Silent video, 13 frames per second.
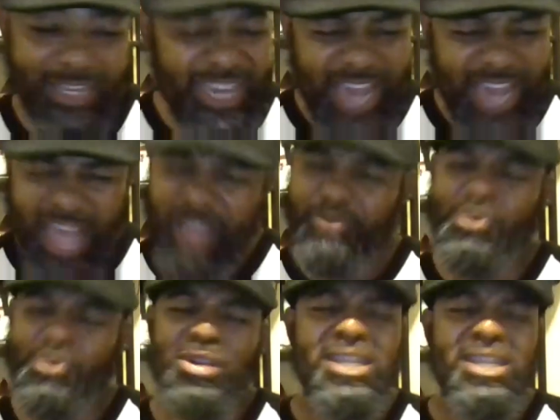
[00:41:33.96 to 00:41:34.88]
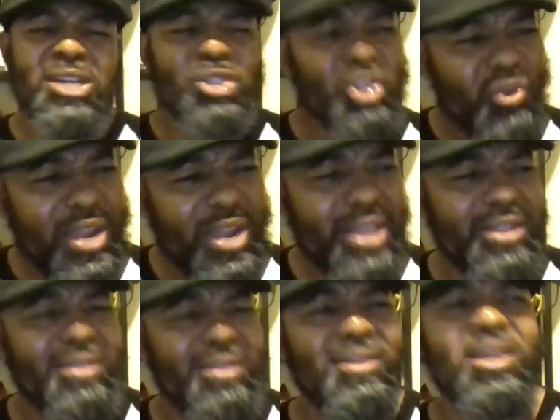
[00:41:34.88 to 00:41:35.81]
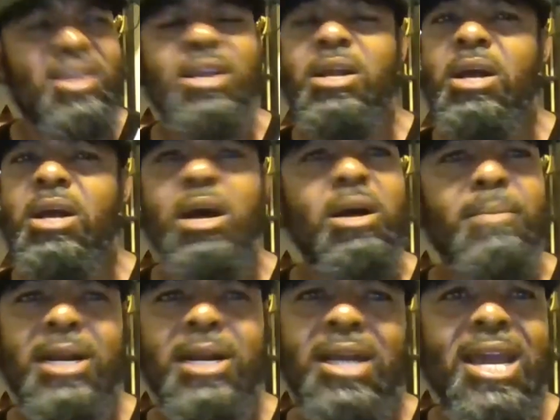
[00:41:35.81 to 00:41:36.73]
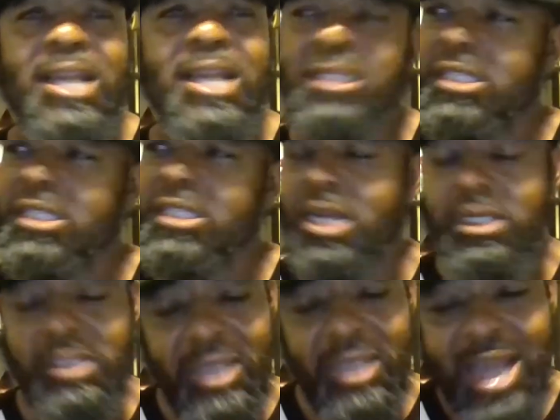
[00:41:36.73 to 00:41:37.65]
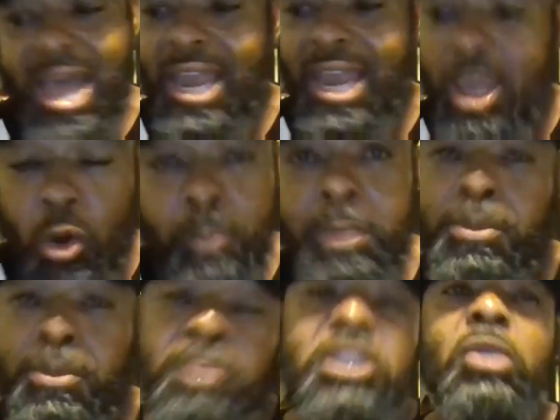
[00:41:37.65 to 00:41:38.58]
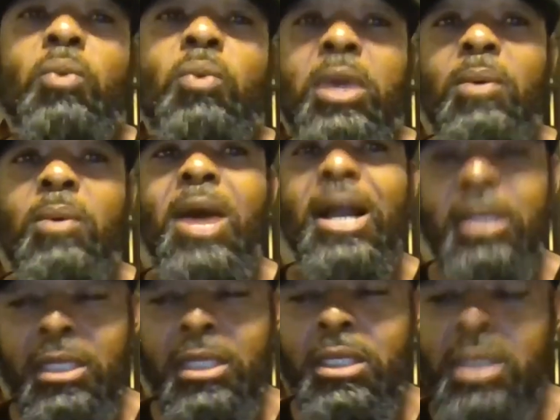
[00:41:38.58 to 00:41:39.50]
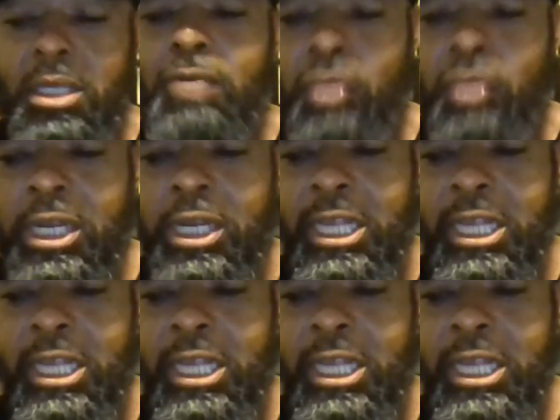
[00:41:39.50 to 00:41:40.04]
high for a year straight. Oh my God. I said, God, help me. Put me somewhere where I can really get